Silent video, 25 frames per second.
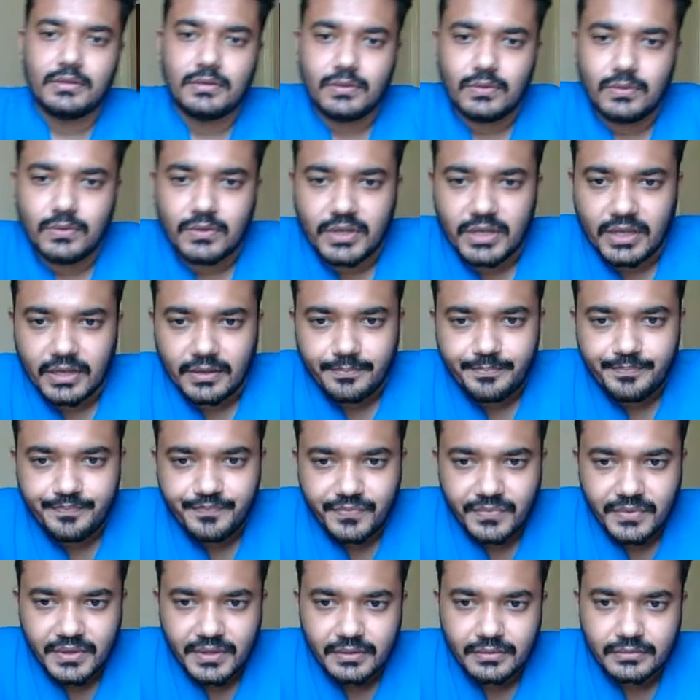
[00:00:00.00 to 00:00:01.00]
Okay,
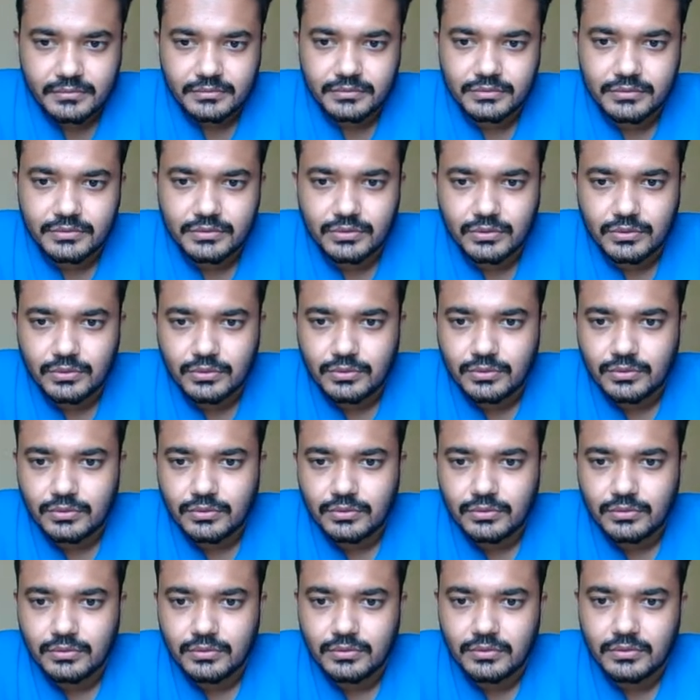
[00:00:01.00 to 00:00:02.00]
so
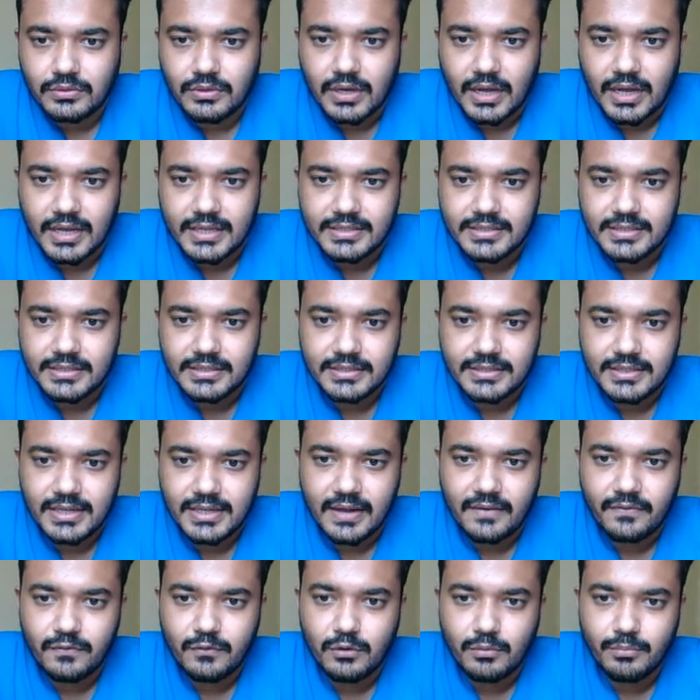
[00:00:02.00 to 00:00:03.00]
I just
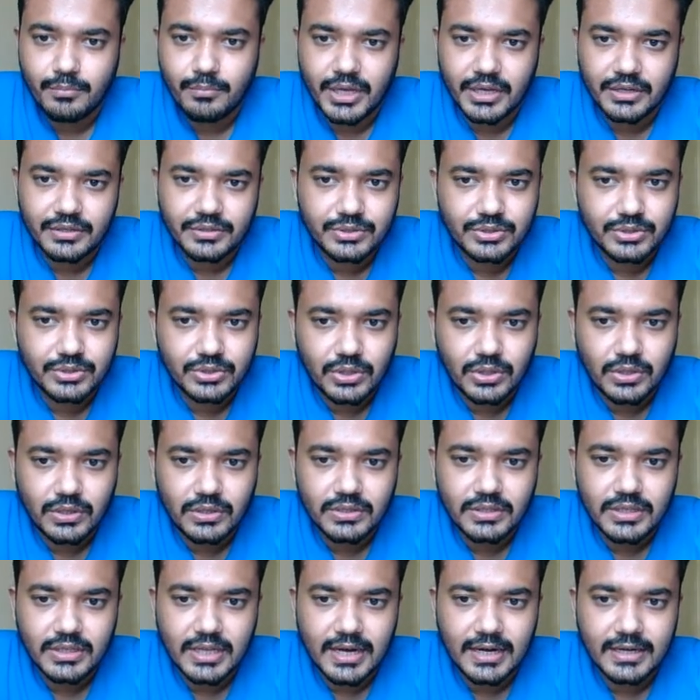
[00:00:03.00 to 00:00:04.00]
have to make sure
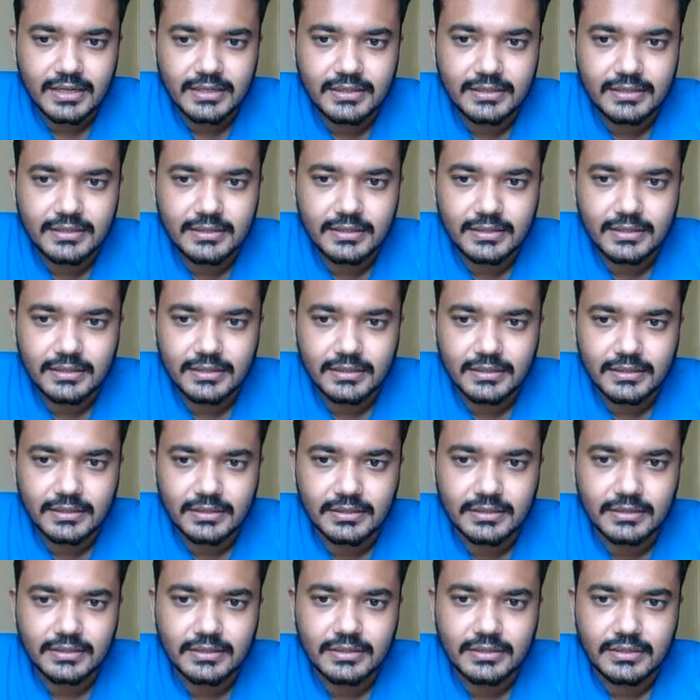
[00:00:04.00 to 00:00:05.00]
that uh,
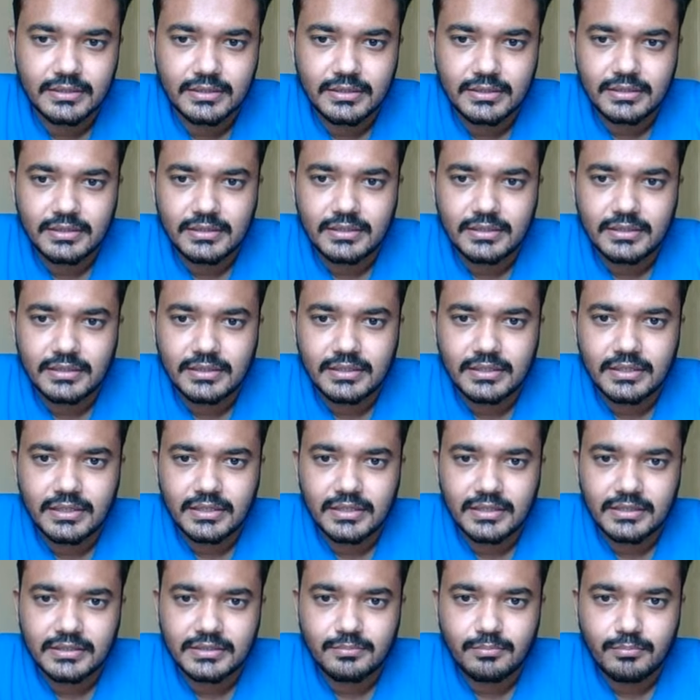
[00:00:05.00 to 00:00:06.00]

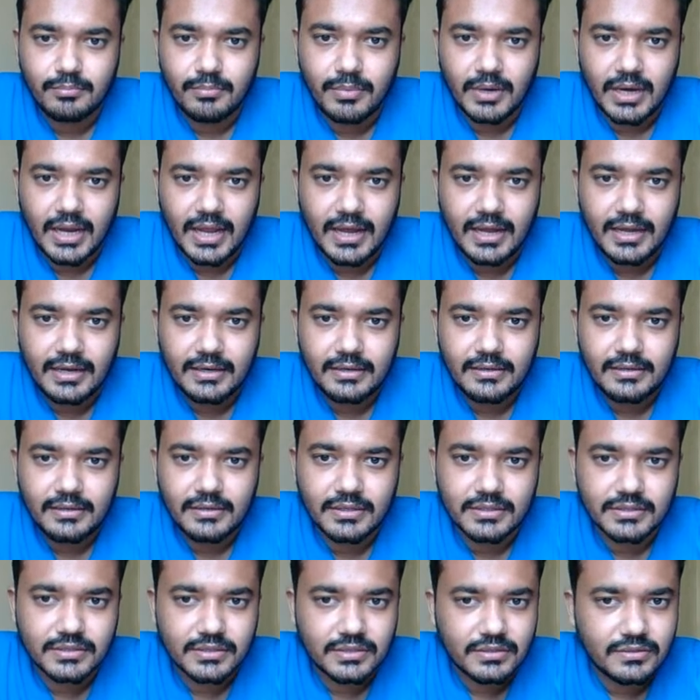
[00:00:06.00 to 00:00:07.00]
his plan
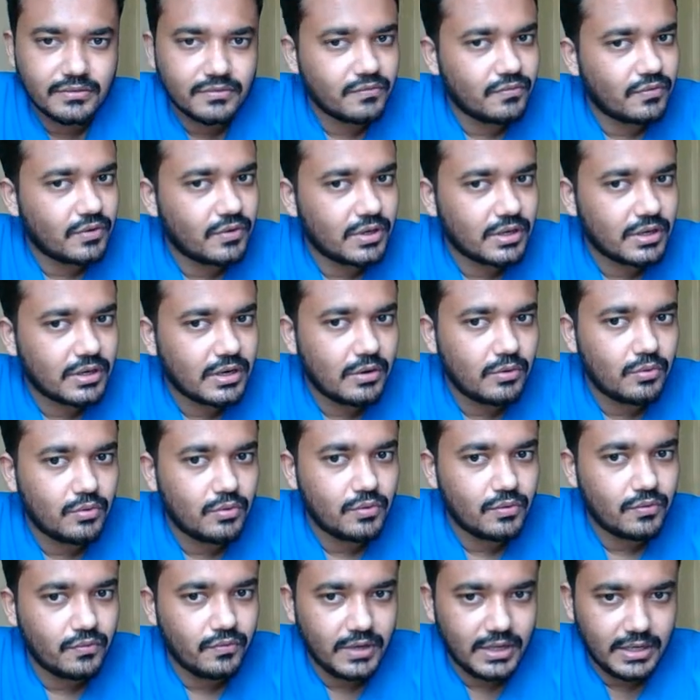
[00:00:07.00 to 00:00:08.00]
doesn't work out
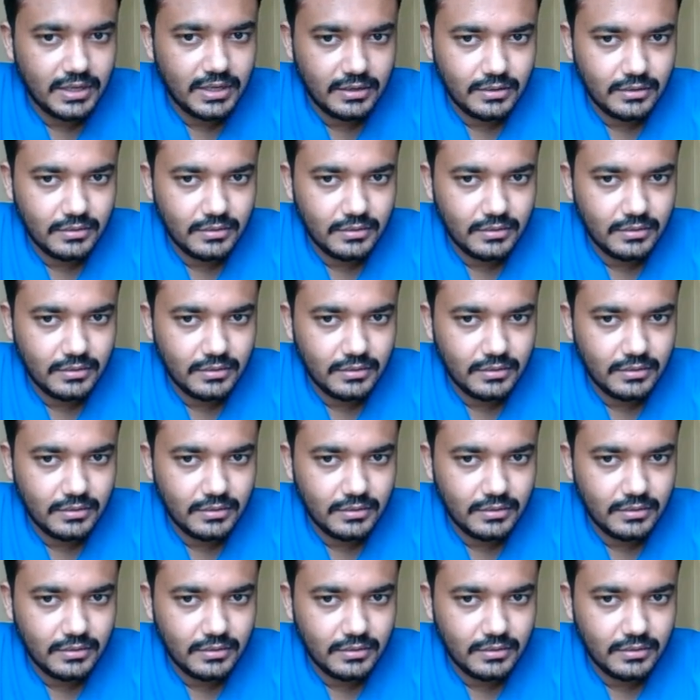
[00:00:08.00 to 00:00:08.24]
well.